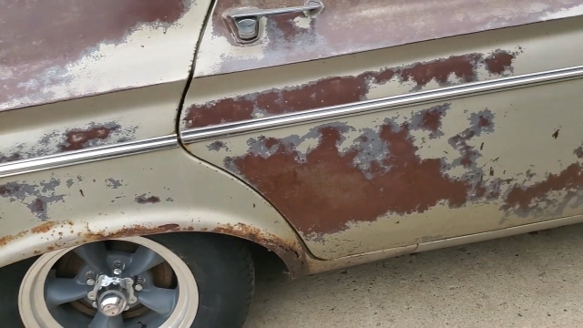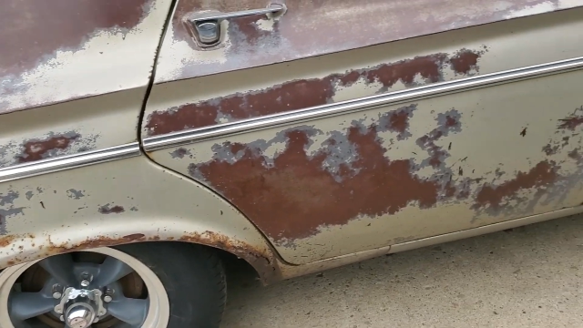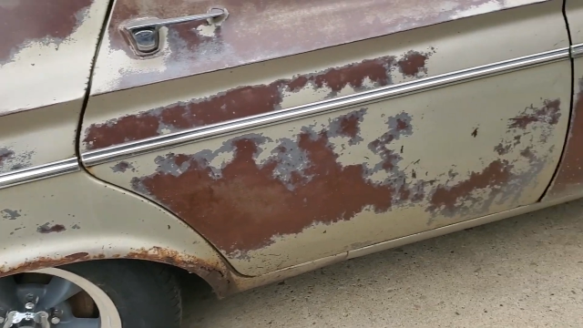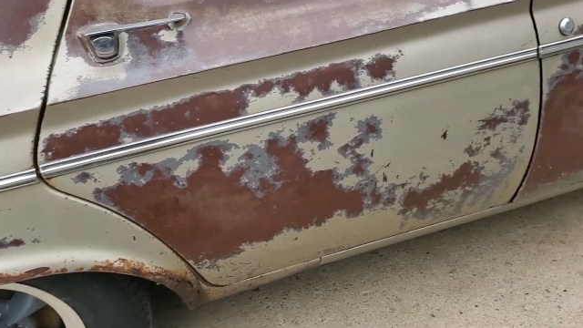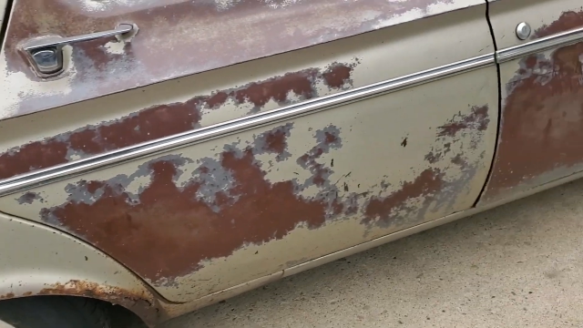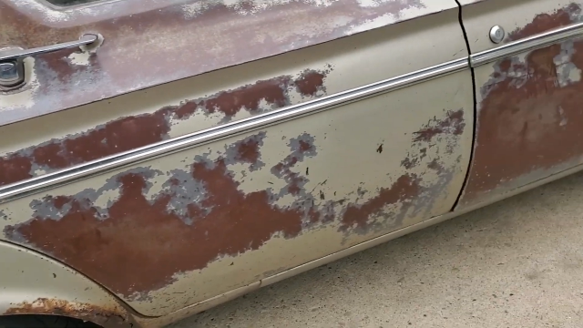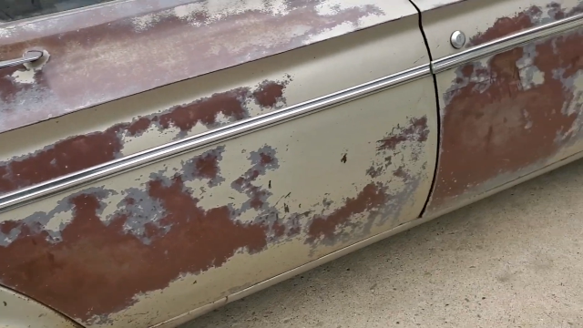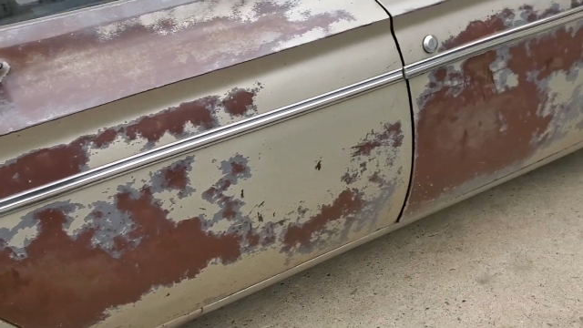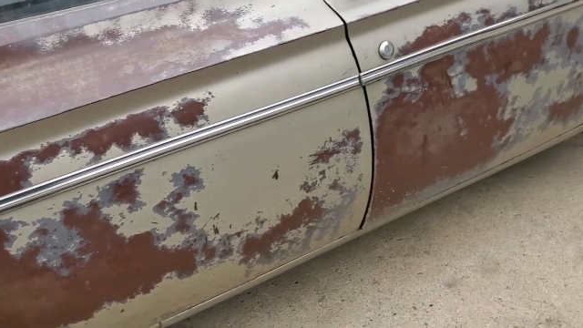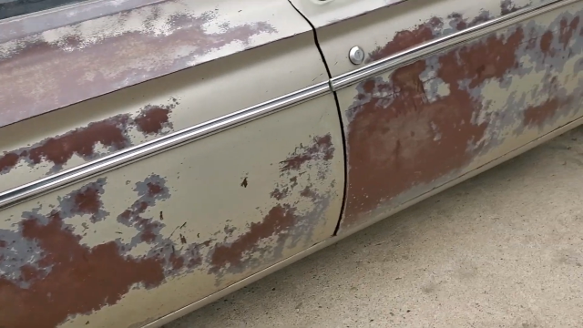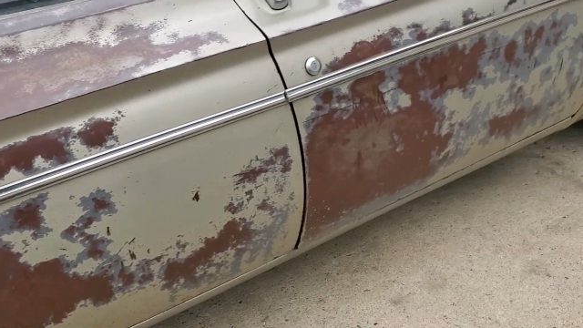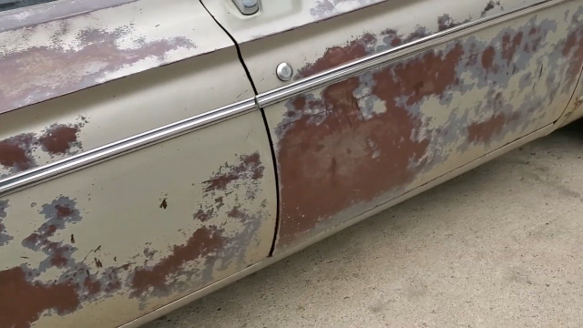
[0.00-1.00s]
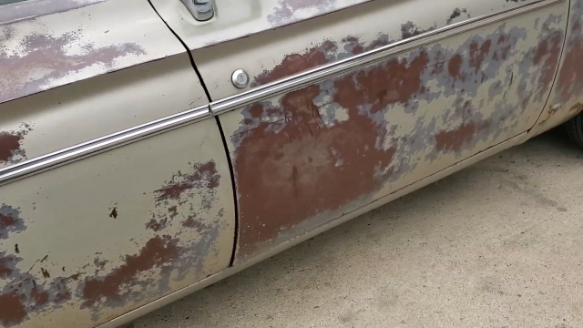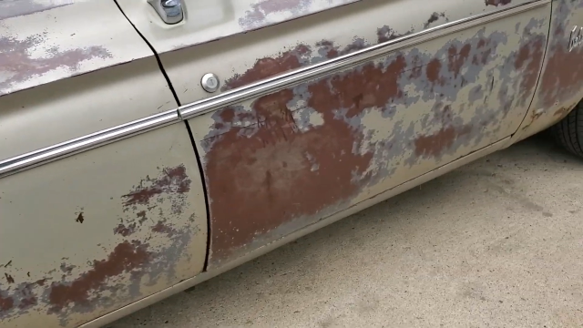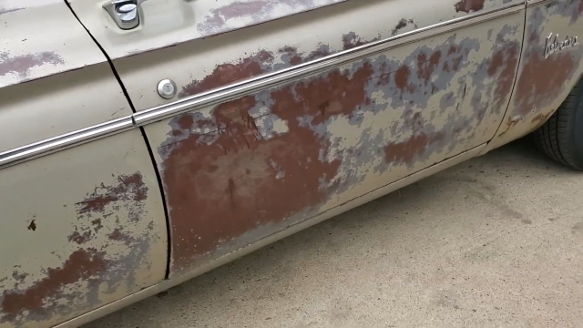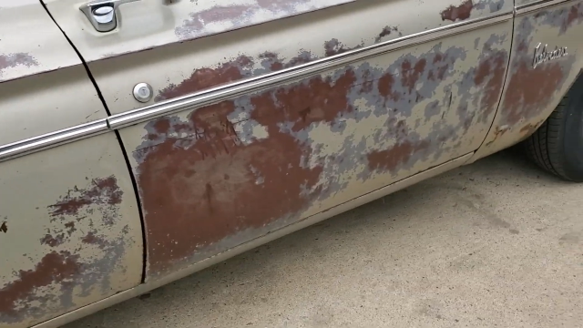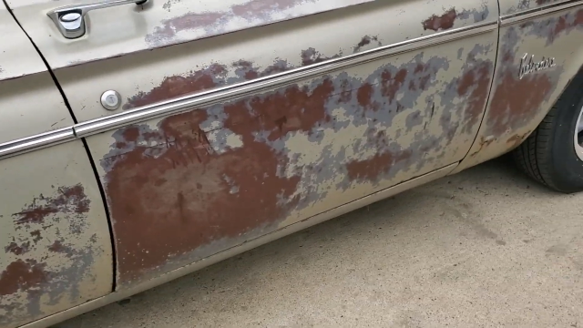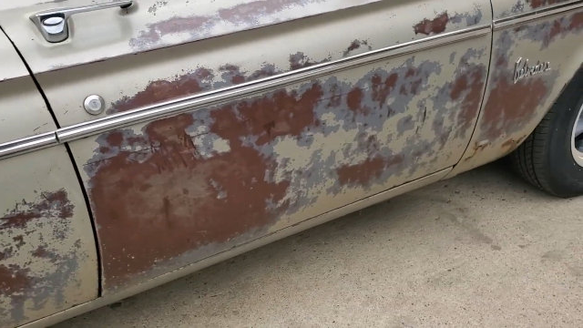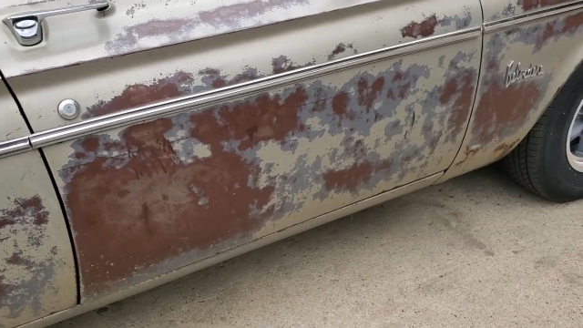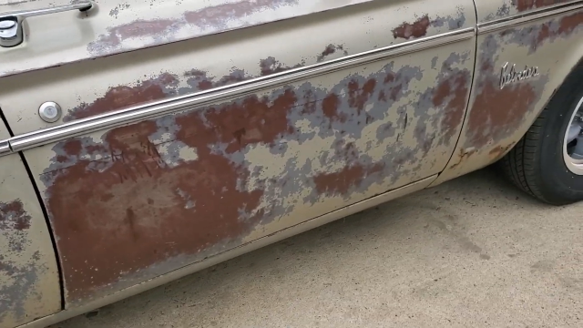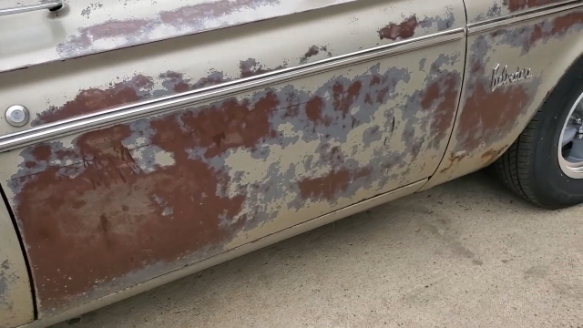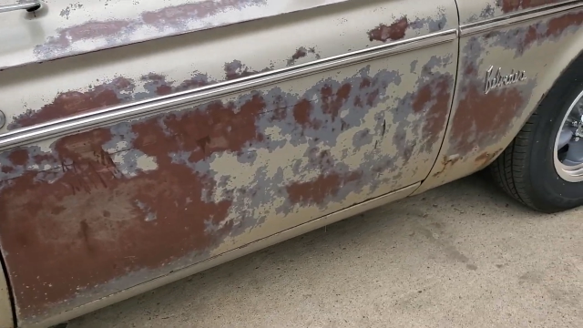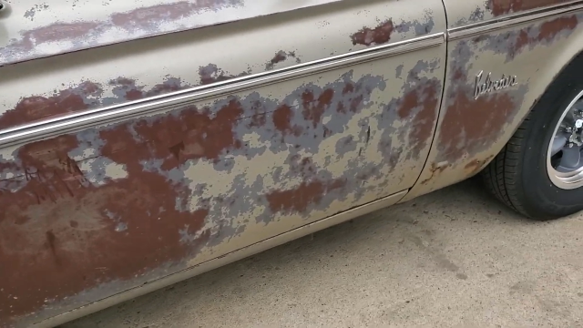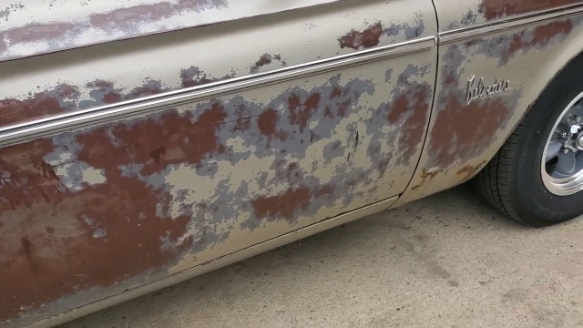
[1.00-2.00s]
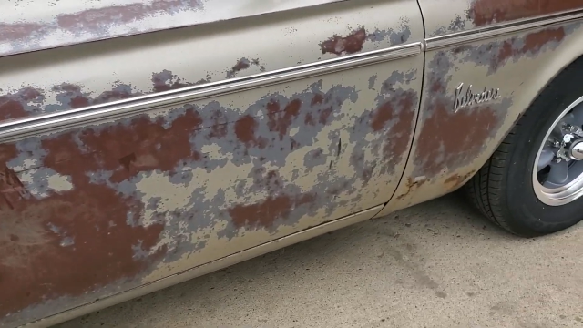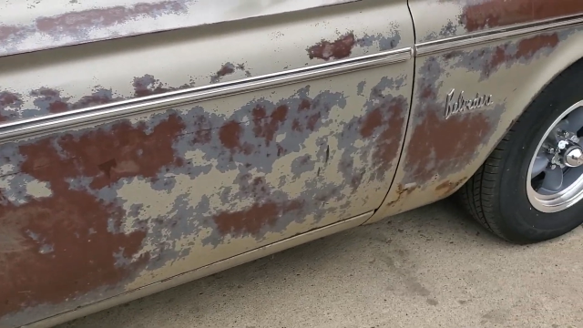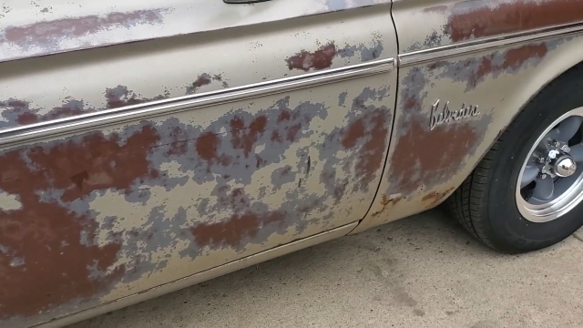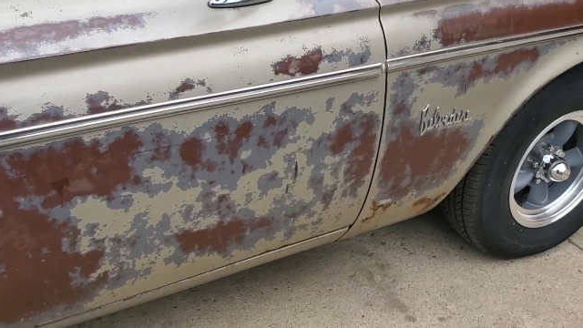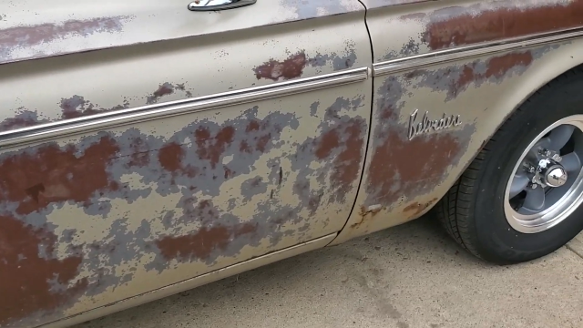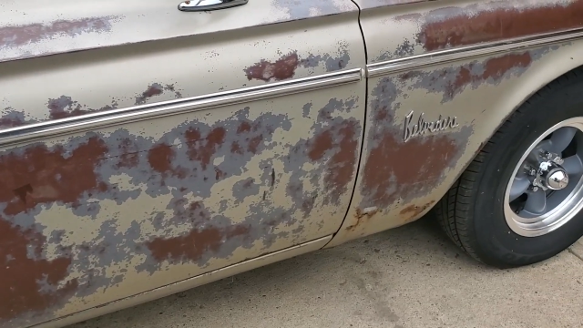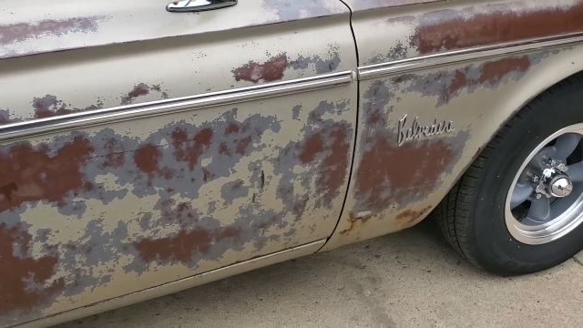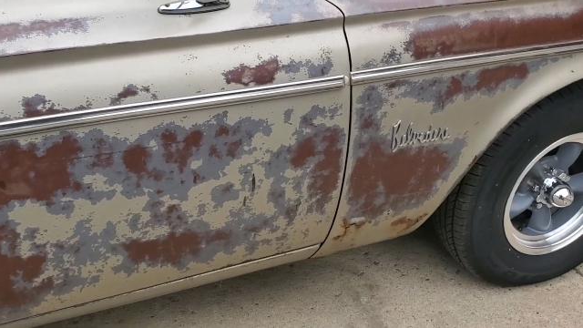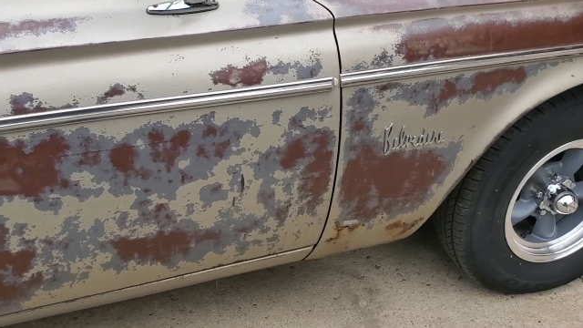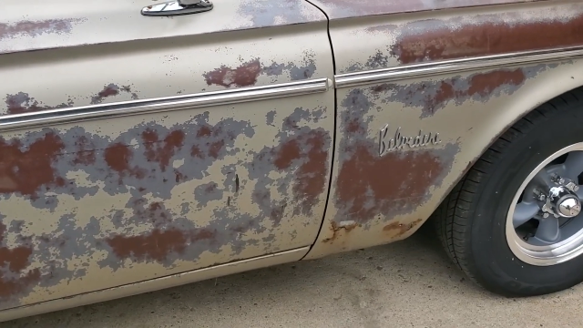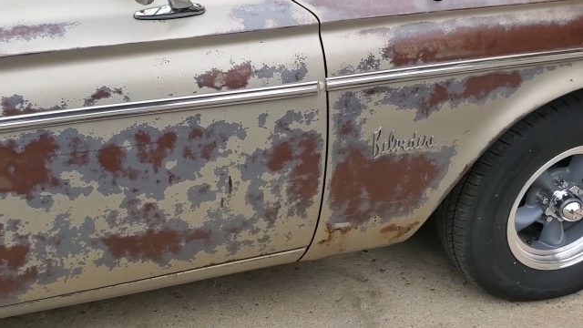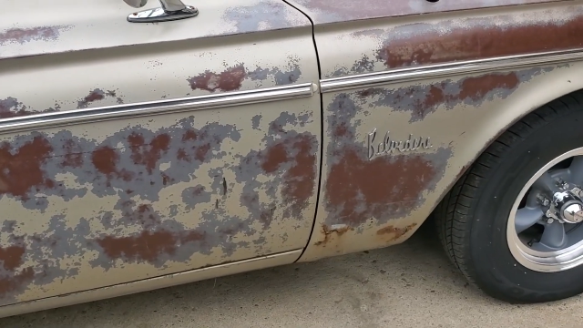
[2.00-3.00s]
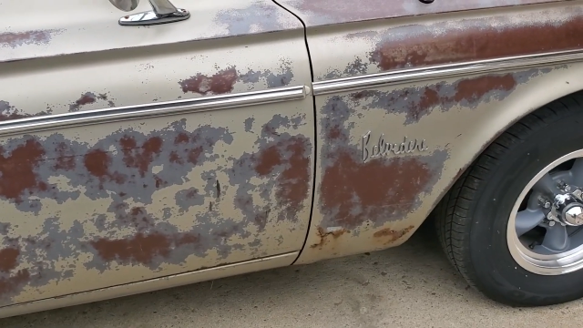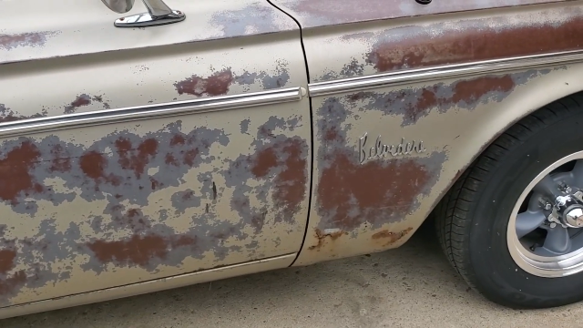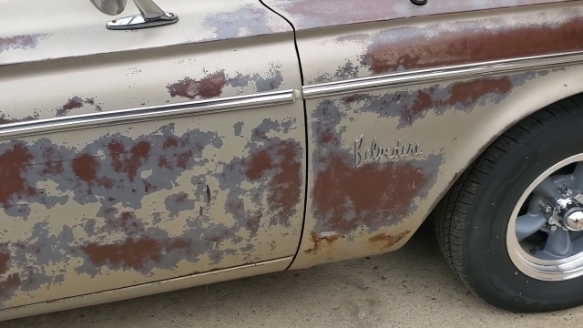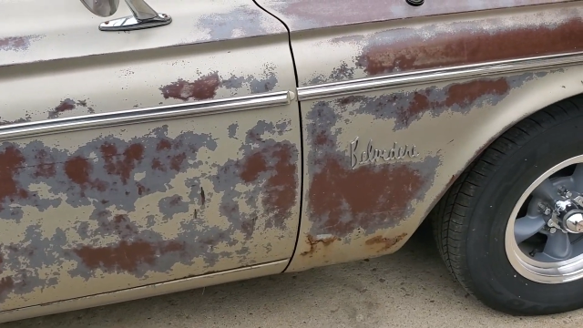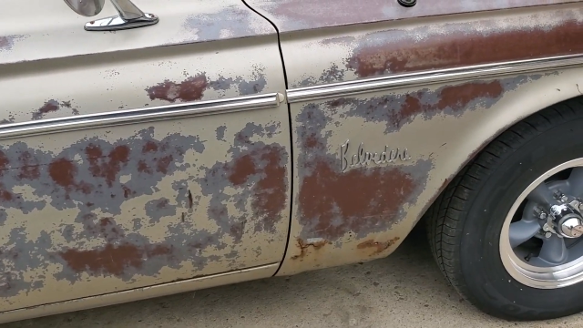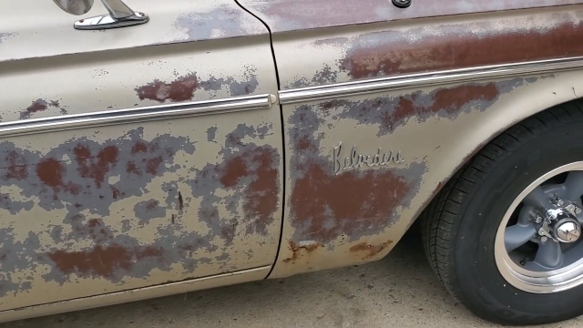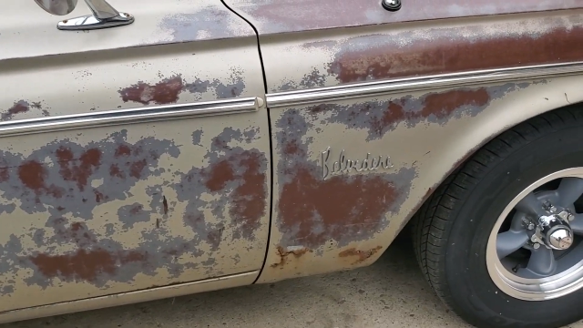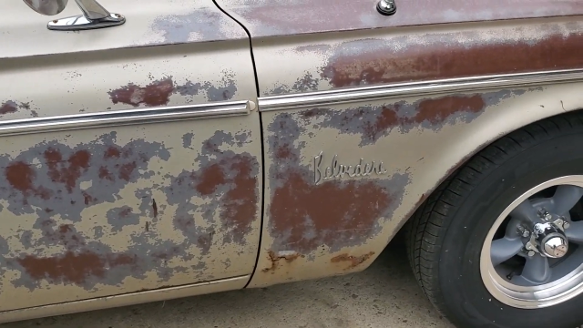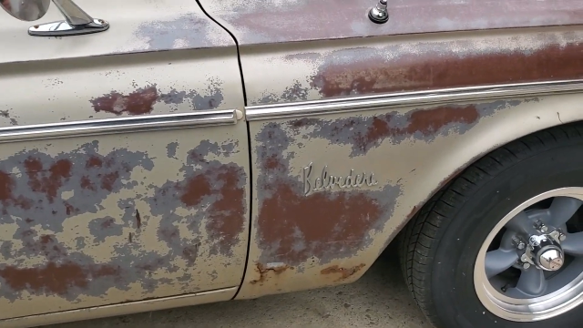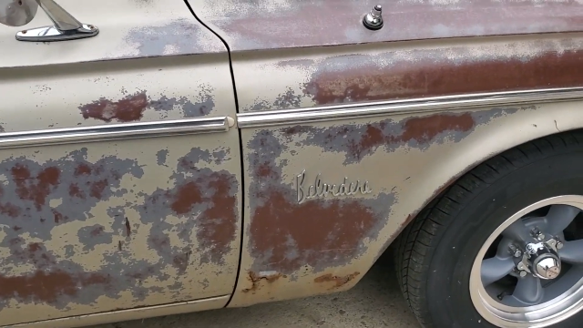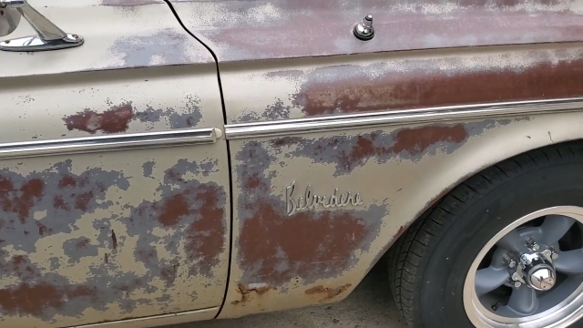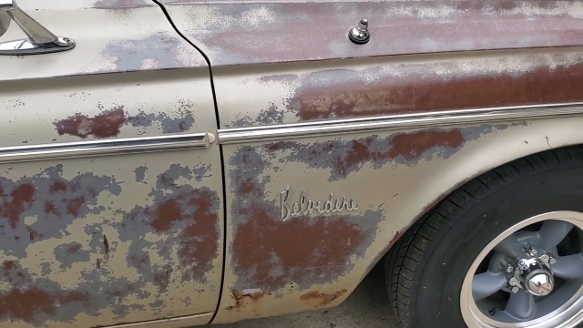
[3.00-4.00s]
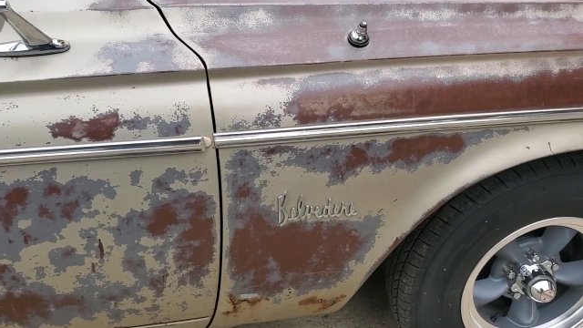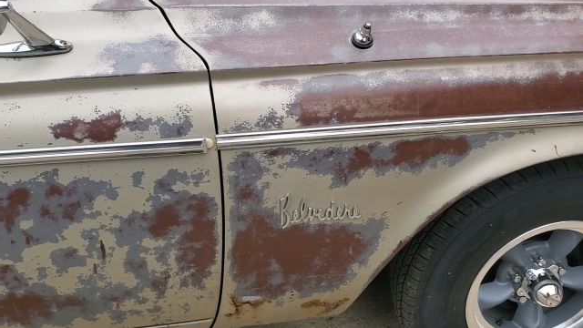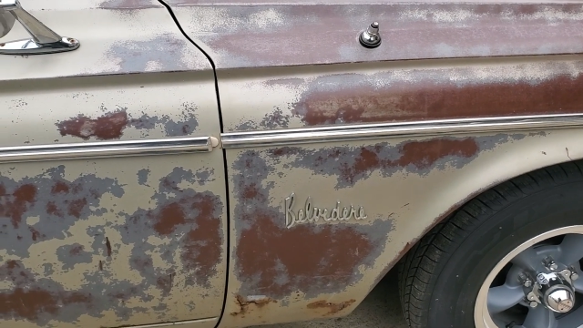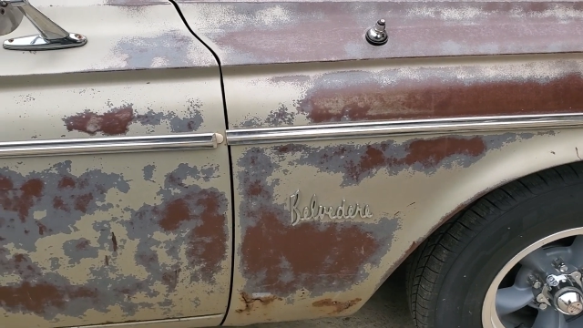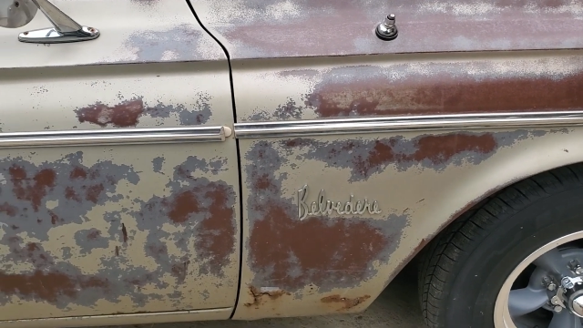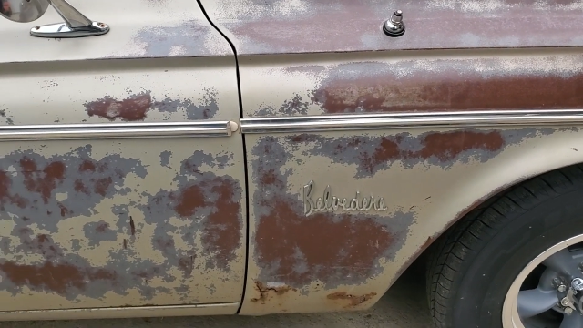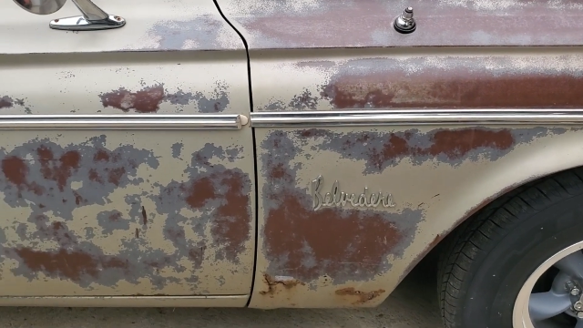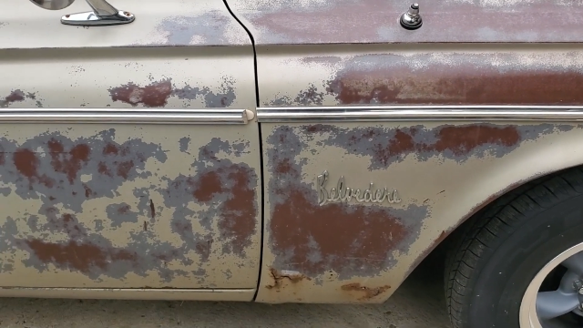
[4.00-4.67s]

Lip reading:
No face is visible, so there are no lips to read.